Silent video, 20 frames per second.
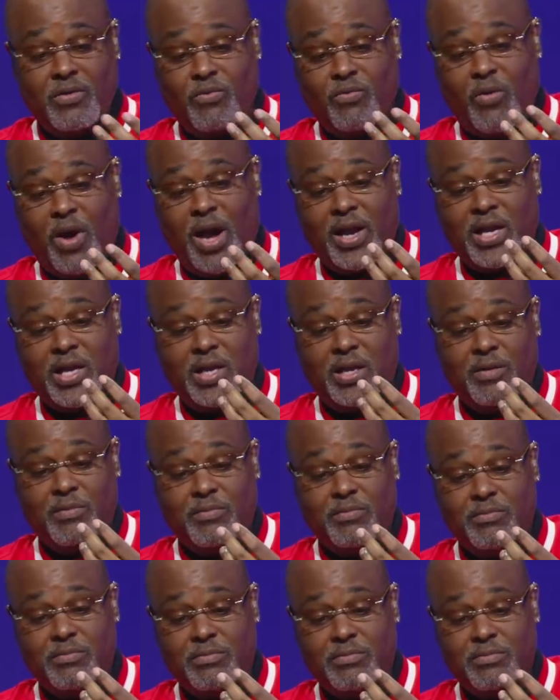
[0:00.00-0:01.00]
Rock Kemp.
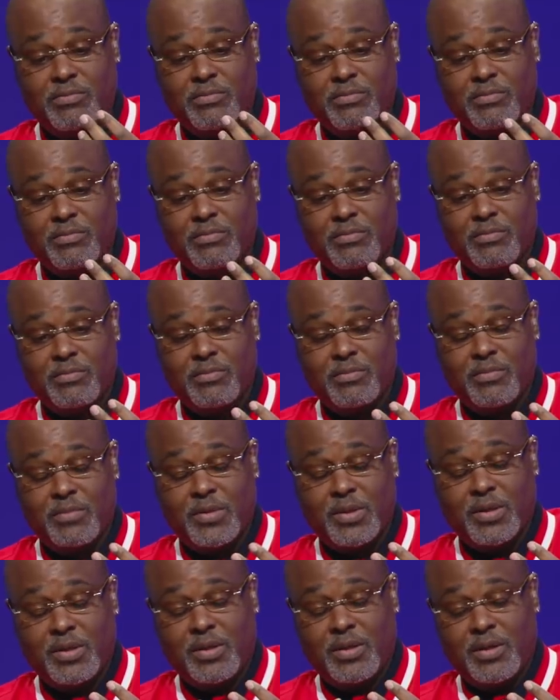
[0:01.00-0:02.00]

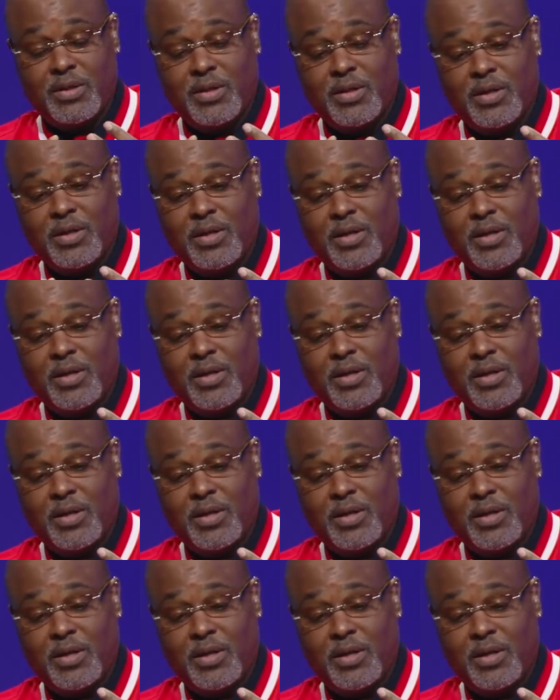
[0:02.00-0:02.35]
Sheesh.